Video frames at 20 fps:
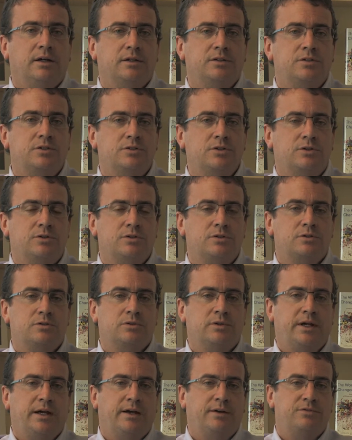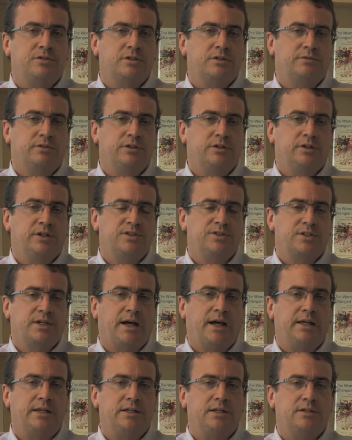Students who have severe
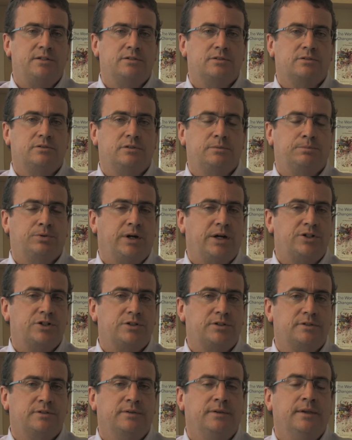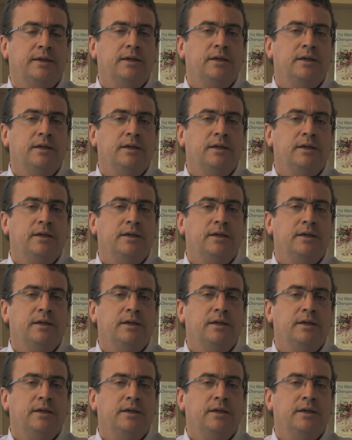anxieties or depression